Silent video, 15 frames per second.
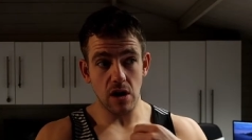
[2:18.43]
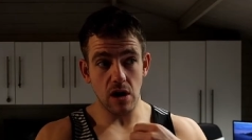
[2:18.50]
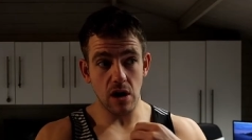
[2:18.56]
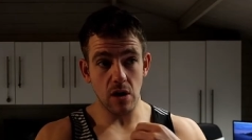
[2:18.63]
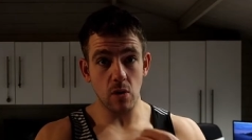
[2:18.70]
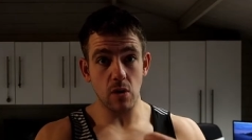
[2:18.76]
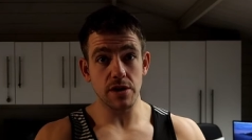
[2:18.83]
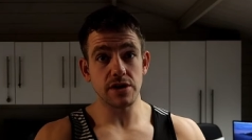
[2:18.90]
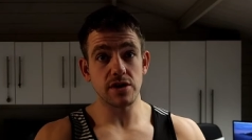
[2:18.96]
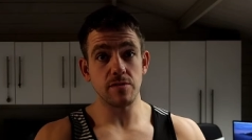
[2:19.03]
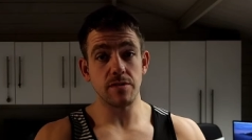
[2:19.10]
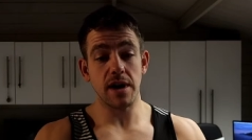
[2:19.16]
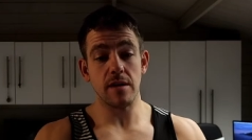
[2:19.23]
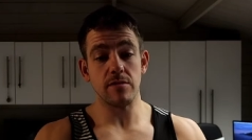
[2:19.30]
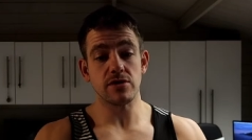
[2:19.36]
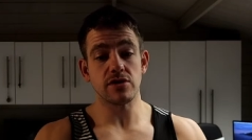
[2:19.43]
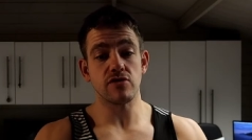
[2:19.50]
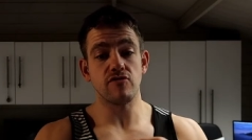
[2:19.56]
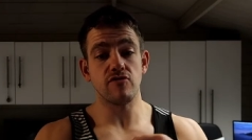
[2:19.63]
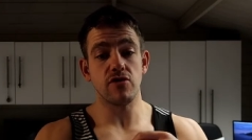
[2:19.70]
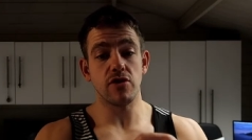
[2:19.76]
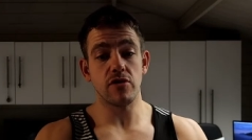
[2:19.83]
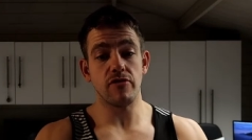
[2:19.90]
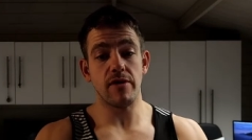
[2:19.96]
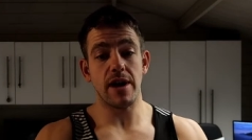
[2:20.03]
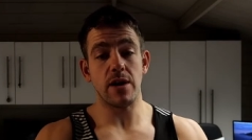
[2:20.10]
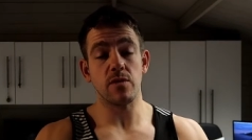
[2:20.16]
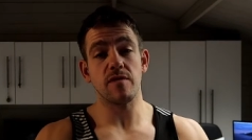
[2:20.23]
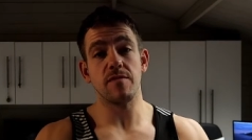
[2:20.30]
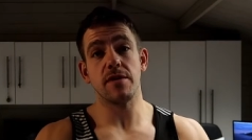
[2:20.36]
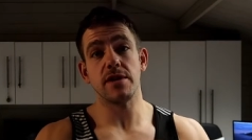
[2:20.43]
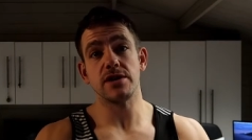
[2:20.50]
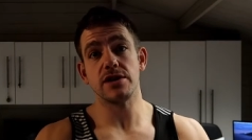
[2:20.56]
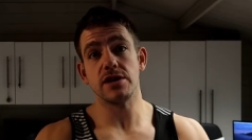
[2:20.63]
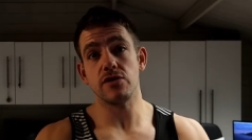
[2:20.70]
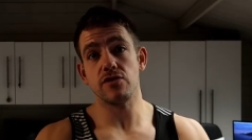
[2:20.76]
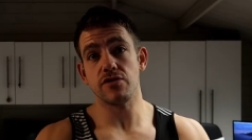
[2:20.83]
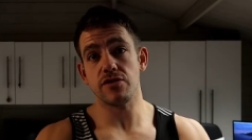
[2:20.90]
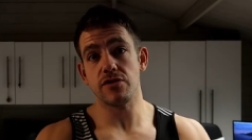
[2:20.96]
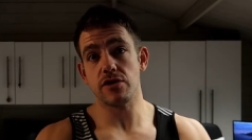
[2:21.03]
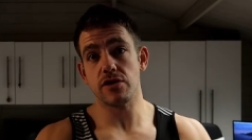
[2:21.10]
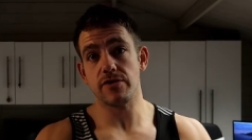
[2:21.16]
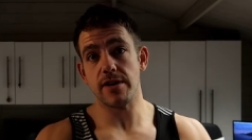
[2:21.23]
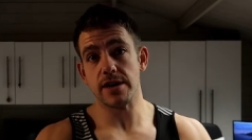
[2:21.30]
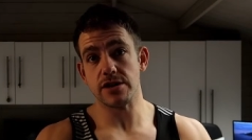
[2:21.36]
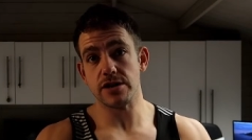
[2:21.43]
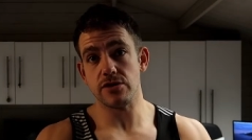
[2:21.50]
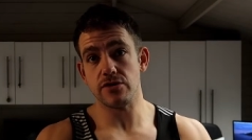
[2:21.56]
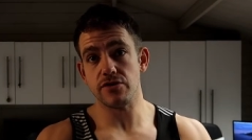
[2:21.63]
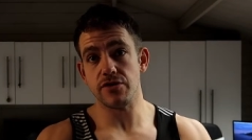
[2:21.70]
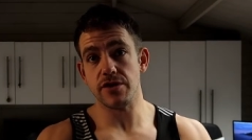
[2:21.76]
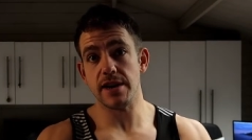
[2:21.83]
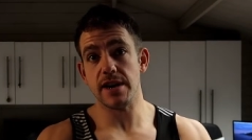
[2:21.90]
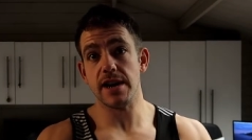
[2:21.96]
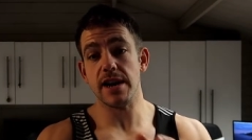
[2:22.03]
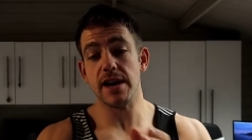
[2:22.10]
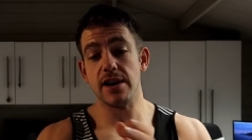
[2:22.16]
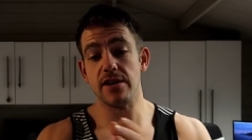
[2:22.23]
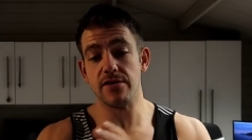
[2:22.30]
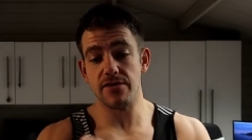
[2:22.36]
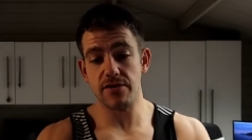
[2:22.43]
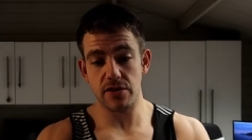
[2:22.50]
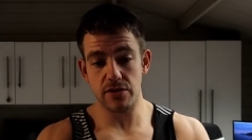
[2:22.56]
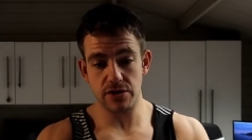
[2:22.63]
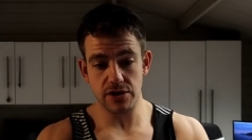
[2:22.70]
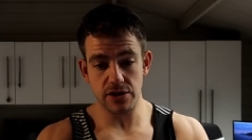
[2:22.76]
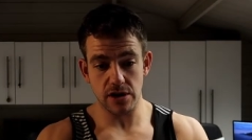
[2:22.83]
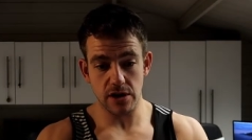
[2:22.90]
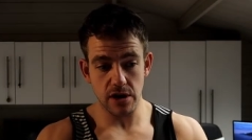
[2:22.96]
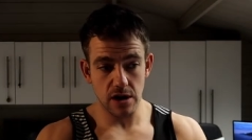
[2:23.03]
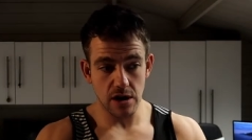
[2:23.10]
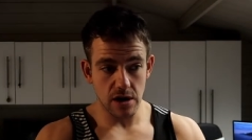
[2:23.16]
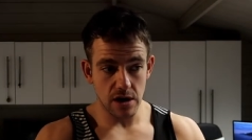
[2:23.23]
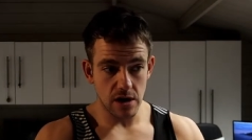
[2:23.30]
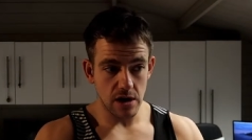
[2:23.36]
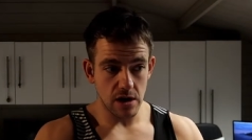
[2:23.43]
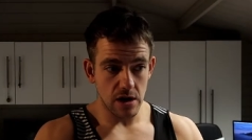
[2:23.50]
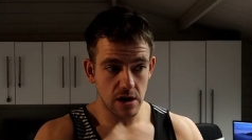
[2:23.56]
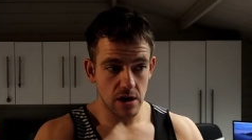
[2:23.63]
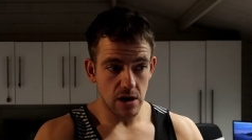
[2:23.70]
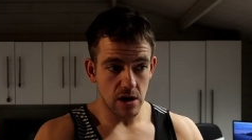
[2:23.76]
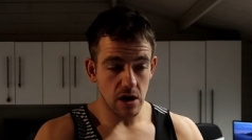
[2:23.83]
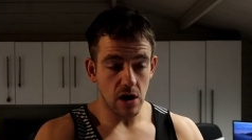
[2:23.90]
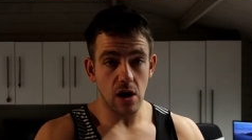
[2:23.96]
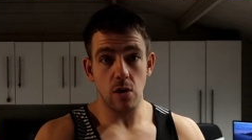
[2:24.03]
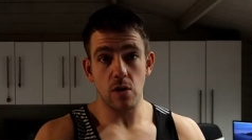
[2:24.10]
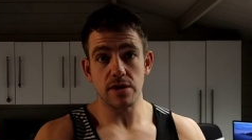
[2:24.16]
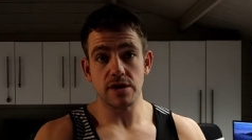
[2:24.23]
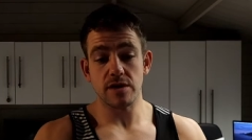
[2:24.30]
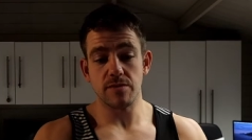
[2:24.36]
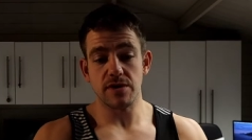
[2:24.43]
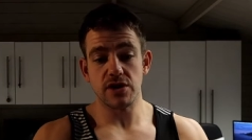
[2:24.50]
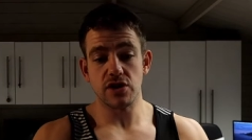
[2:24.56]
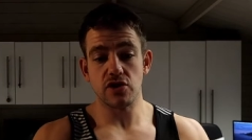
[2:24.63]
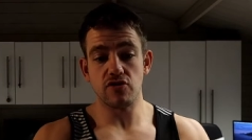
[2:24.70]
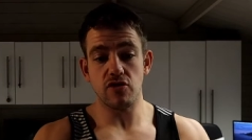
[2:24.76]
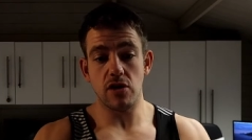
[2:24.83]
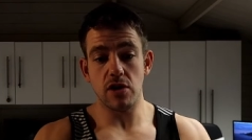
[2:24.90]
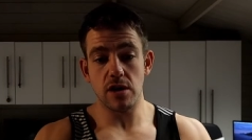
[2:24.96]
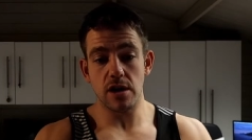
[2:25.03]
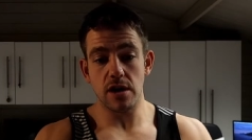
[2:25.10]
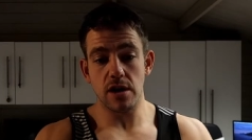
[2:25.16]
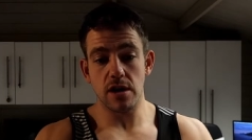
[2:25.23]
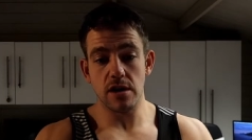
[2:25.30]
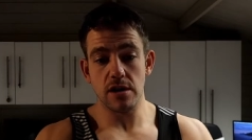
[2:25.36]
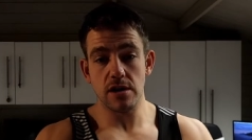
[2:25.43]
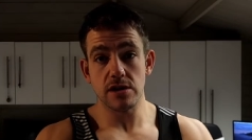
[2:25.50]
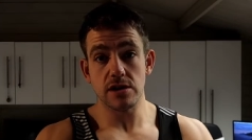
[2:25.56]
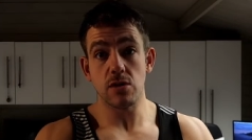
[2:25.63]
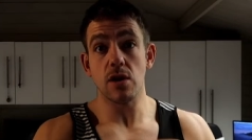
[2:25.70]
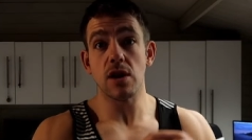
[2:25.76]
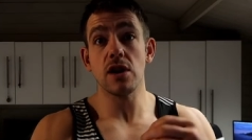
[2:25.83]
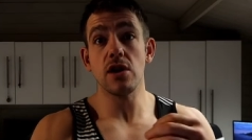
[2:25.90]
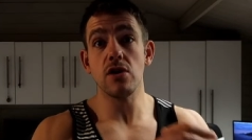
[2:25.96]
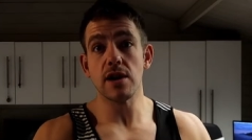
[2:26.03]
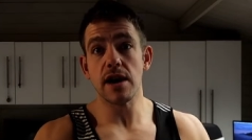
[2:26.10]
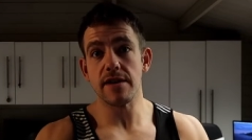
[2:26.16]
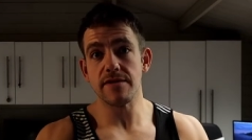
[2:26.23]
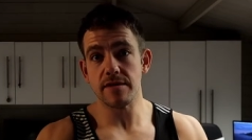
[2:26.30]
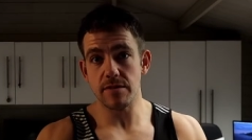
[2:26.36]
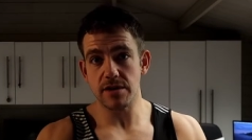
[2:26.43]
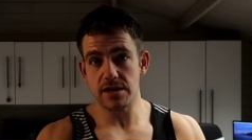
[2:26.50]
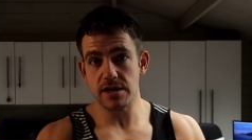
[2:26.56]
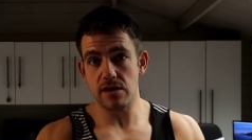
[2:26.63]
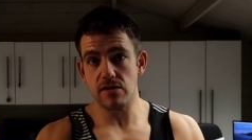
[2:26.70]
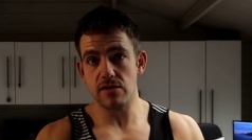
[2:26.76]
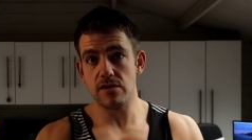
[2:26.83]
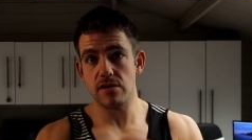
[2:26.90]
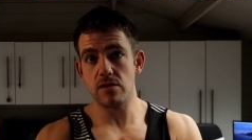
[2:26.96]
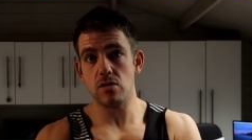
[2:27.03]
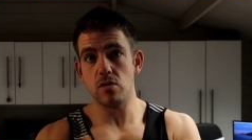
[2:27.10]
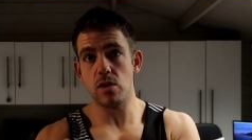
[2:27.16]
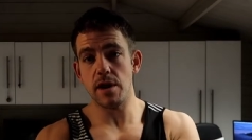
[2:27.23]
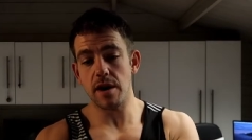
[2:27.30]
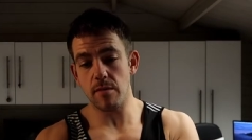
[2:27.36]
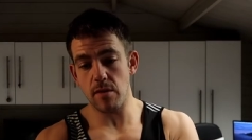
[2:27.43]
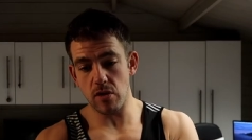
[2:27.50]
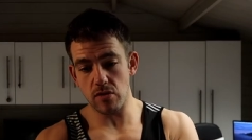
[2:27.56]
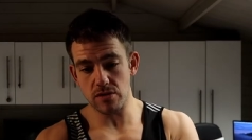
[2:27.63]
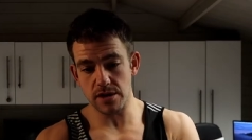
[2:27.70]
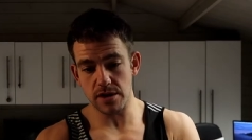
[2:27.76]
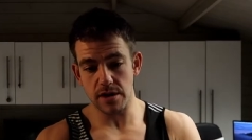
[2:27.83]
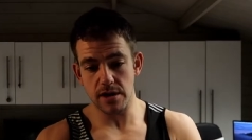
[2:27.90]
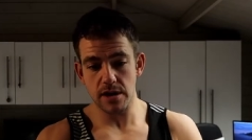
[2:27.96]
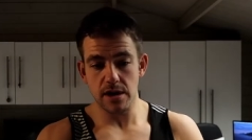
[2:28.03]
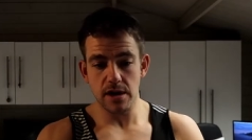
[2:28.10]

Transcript: I want to be able to run around with my children or grandchildren in the future. I want to be stronger so I can look after myself when I'm older.